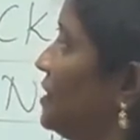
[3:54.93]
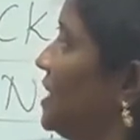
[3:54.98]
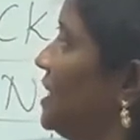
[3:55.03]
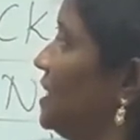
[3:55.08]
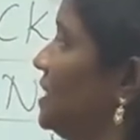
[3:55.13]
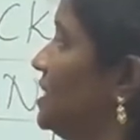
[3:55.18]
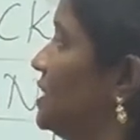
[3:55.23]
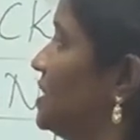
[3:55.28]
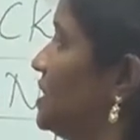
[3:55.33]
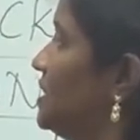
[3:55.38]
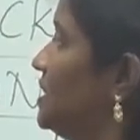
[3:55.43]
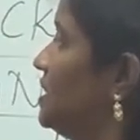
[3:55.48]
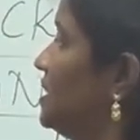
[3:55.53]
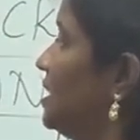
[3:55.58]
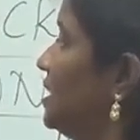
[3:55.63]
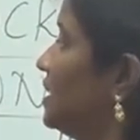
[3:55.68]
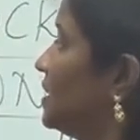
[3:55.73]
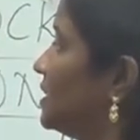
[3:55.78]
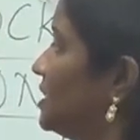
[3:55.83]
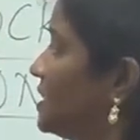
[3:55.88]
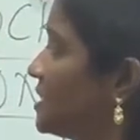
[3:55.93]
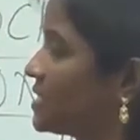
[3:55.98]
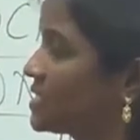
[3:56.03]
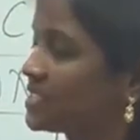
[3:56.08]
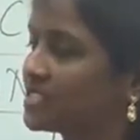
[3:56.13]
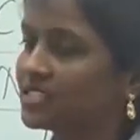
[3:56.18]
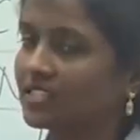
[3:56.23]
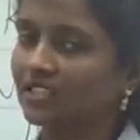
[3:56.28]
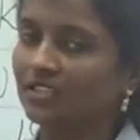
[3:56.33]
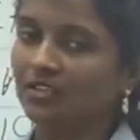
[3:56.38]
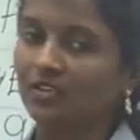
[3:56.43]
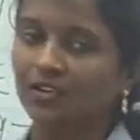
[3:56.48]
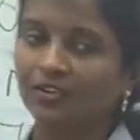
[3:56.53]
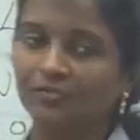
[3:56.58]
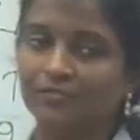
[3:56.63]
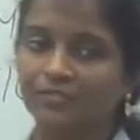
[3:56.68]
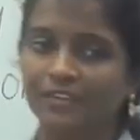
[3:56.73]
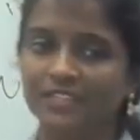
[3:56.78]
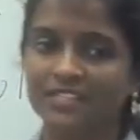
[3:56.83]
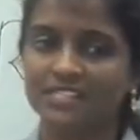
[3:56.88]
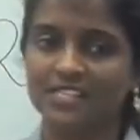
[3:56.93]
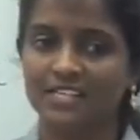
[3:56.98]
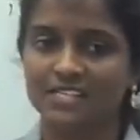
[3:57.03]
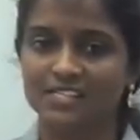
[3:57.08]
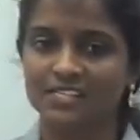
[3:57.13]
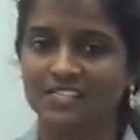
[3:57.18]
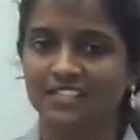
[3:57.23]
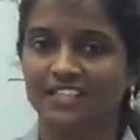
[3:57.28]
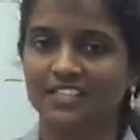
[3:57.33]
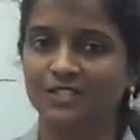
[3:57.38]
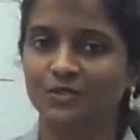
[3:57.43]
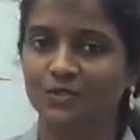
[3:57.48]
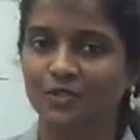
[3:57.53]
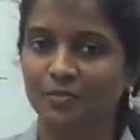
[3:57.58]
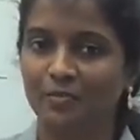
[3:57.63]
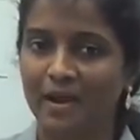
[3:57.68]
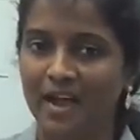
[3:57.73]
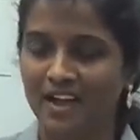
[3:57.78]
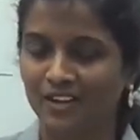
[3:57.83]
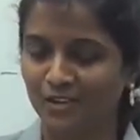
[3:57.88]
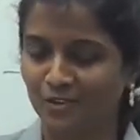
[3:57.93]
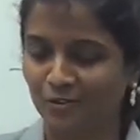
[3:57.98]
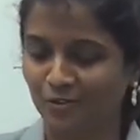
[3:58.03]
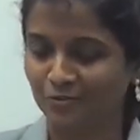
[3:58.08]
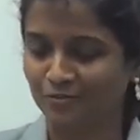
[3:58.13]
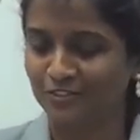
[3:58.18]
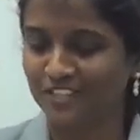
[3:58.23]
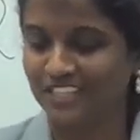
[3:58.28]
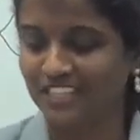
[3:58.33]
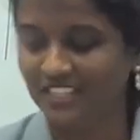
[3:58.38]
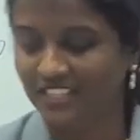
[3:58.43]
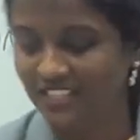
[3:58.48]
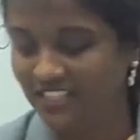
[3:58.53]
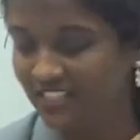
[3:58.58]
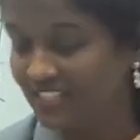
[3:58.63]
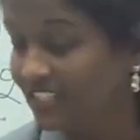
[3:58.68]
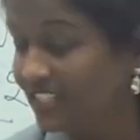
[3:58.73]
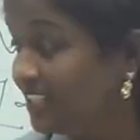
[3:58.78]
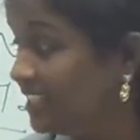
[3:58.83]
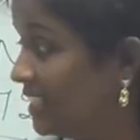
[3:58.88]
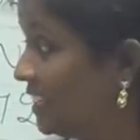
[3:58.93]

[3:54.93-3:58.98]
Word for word: DDT. This conference has led to the ban of DDT